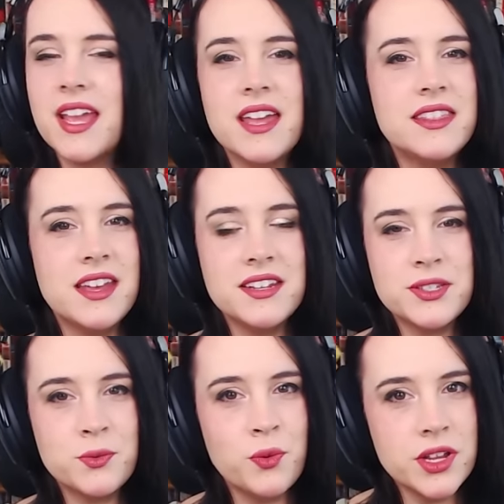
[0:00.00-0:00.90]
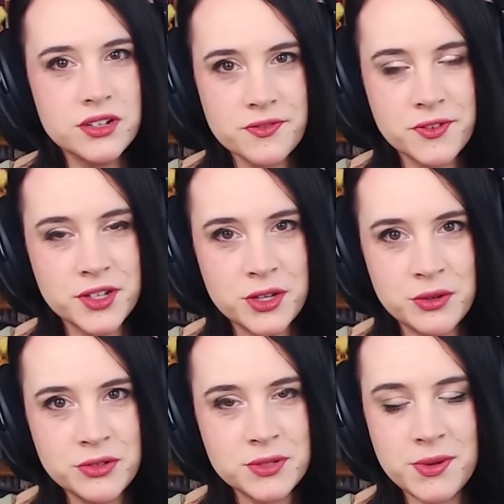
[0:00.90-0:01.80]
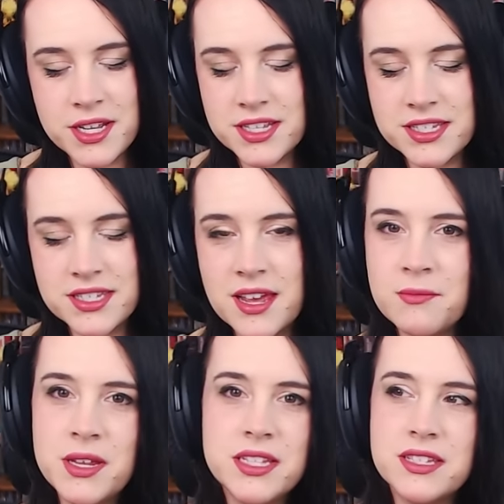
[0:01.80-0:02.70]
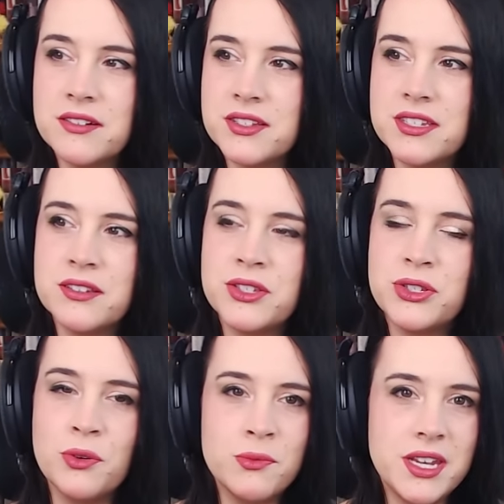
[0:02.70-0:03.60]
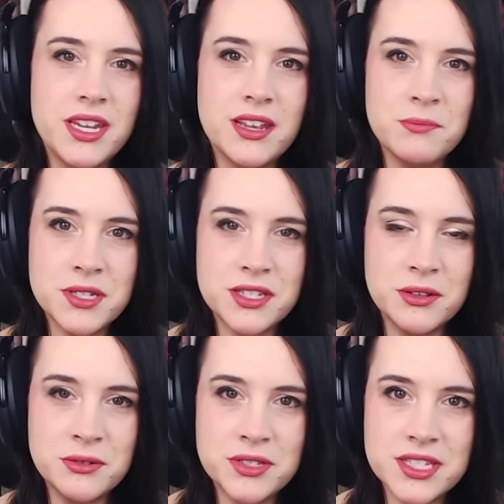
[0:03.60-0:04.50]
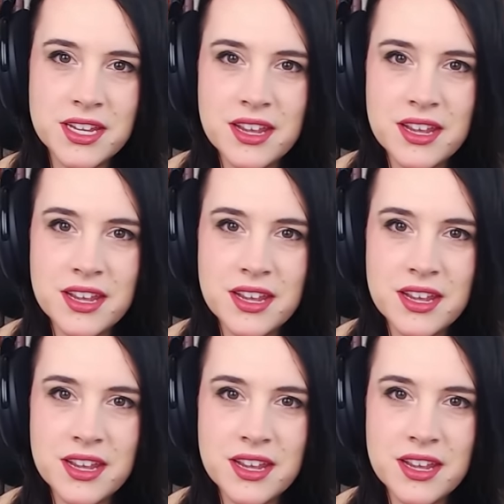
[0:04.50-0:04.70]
and that is wonderful news because that means there's still so many episodes